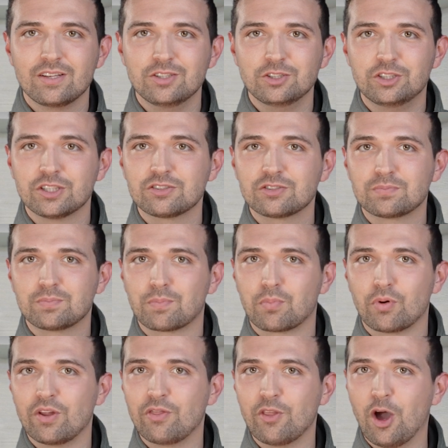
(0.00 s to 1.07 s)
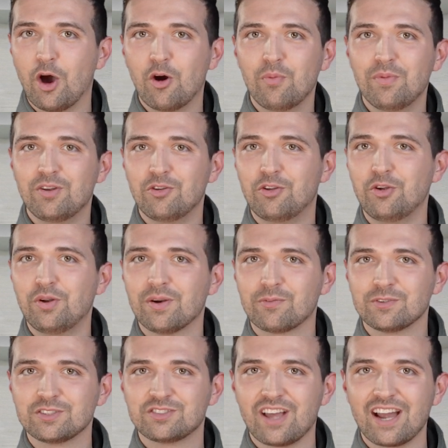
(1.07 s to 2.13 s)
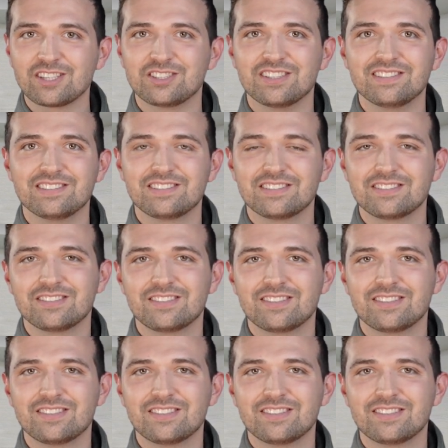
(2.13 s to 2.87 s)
Just print the home in two different sections.